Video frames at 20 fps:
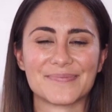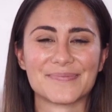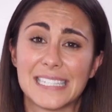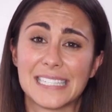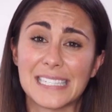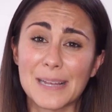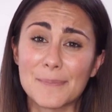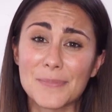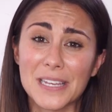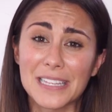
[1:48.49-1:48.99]

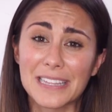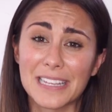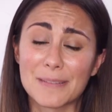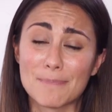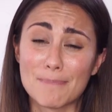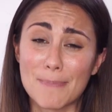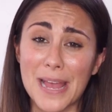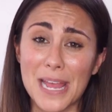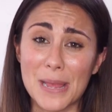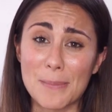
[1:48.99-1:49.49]
Something that
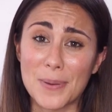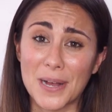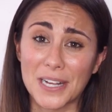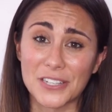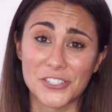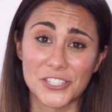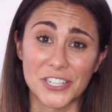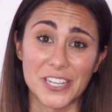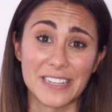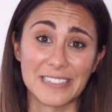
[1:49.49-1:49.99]
may
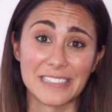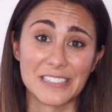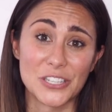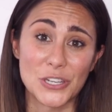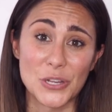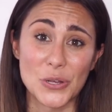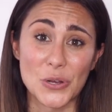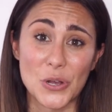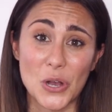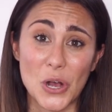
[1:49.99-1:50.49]
punch
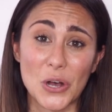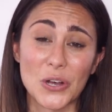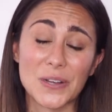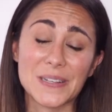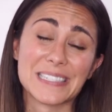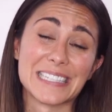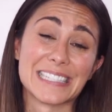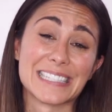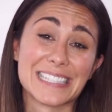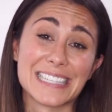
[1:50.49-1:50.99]
into your
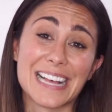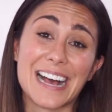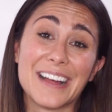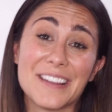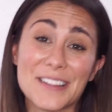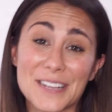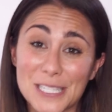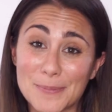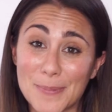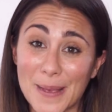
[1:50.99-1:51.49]
COGS that's
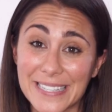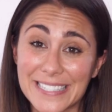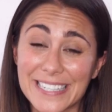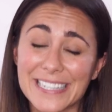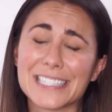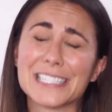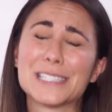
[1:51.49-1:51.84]
unexpected,